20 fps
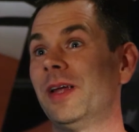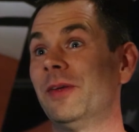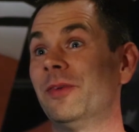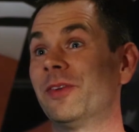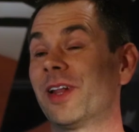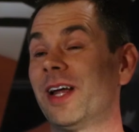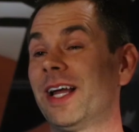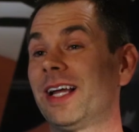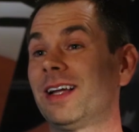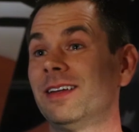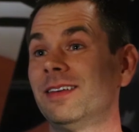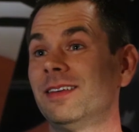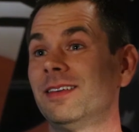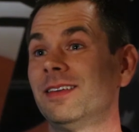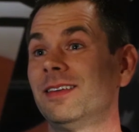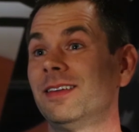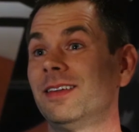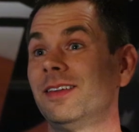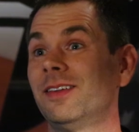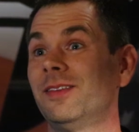It was like,
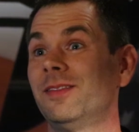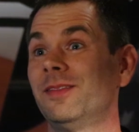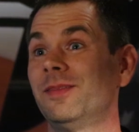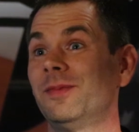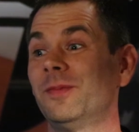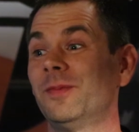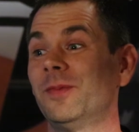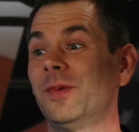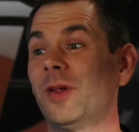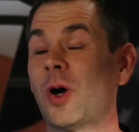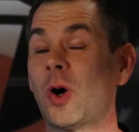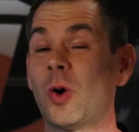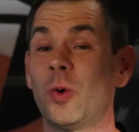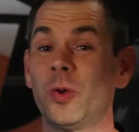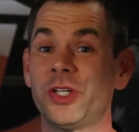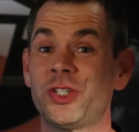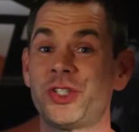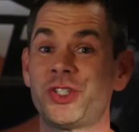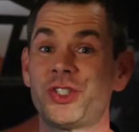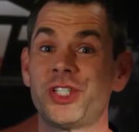
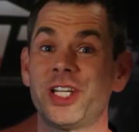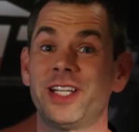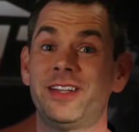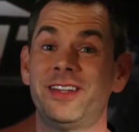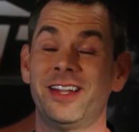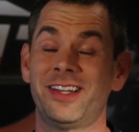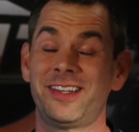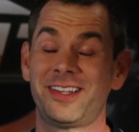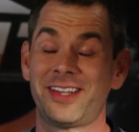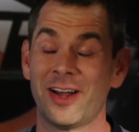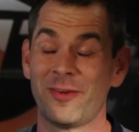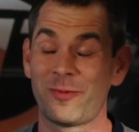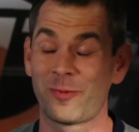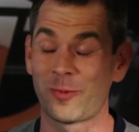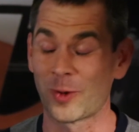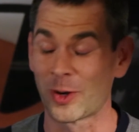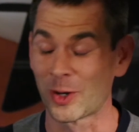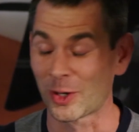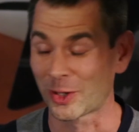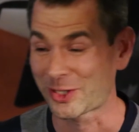holy shit, this
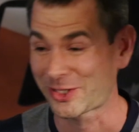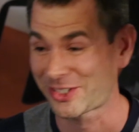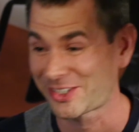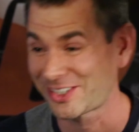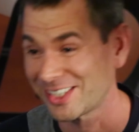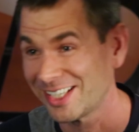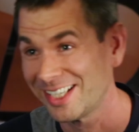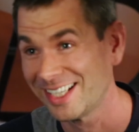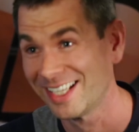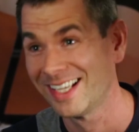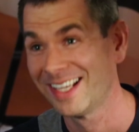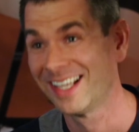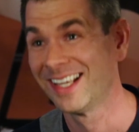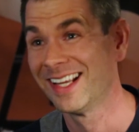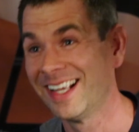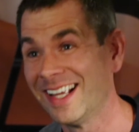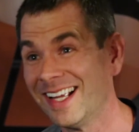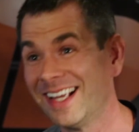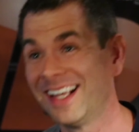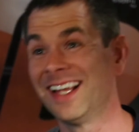stuff works.
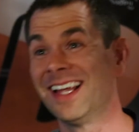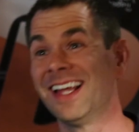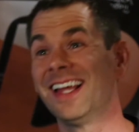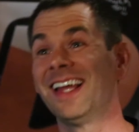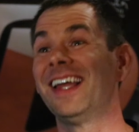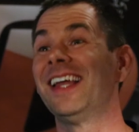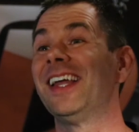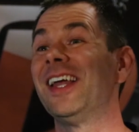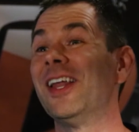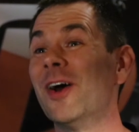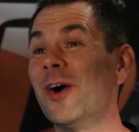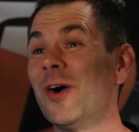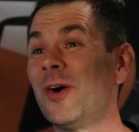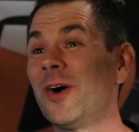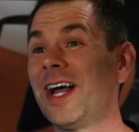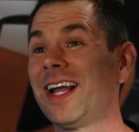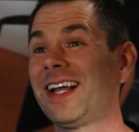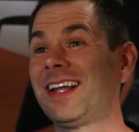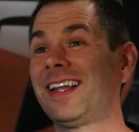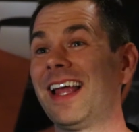You
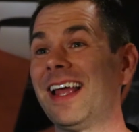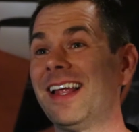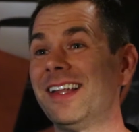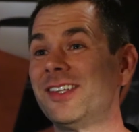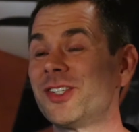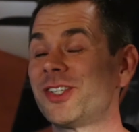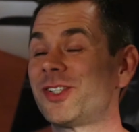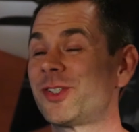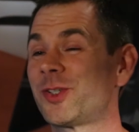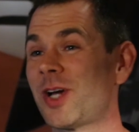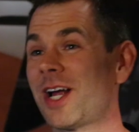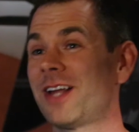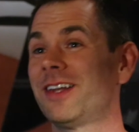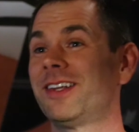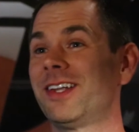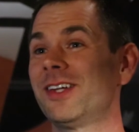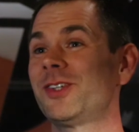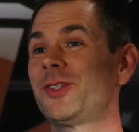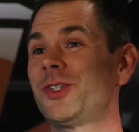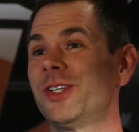know, like it just
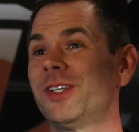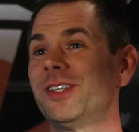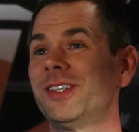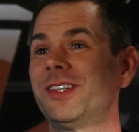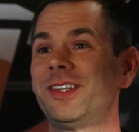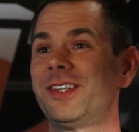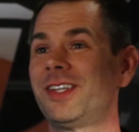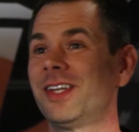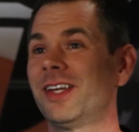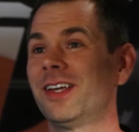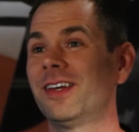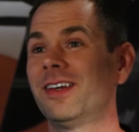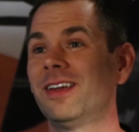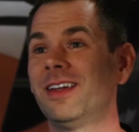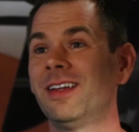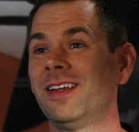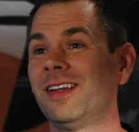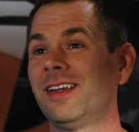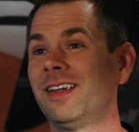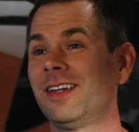transitions
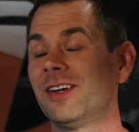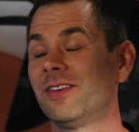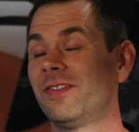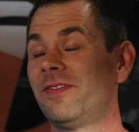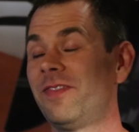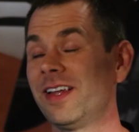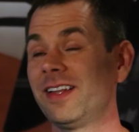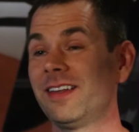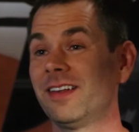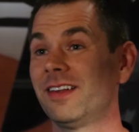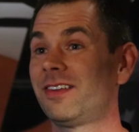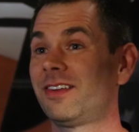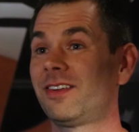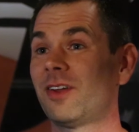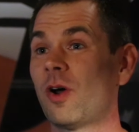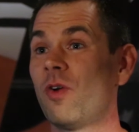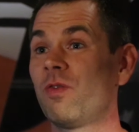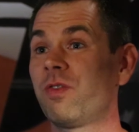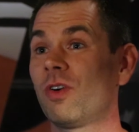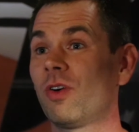to your
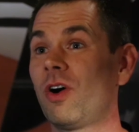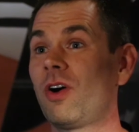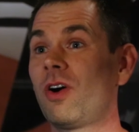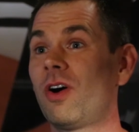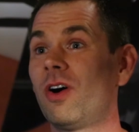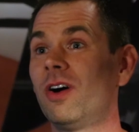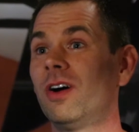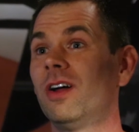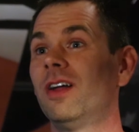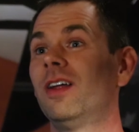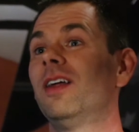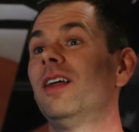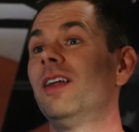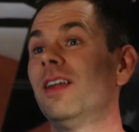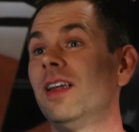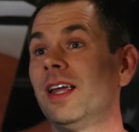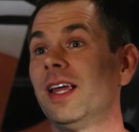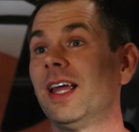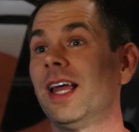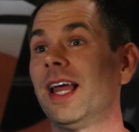fitness overall.
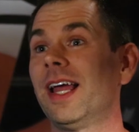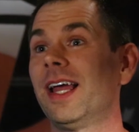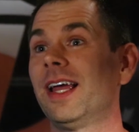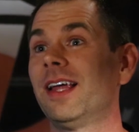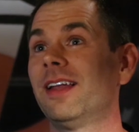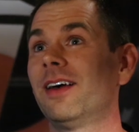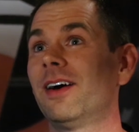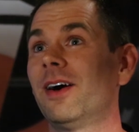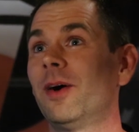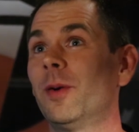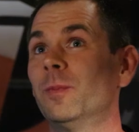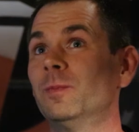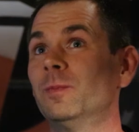And